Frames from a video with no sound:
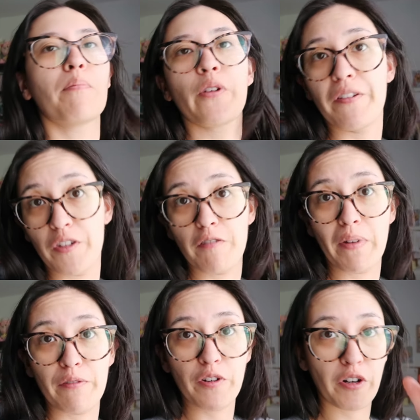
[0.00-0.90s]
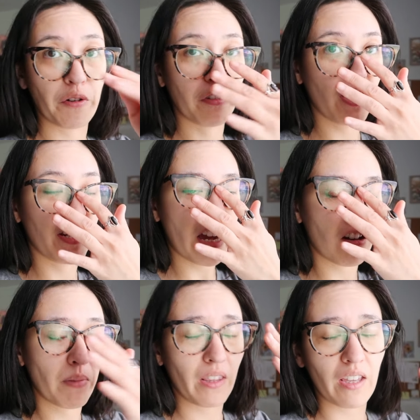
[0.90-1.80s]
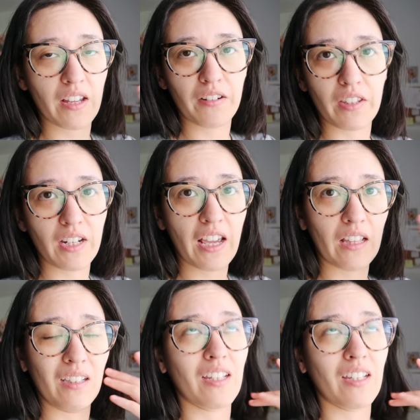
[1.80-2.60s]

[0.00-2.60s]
preview of my photos sent out by the end of the day. At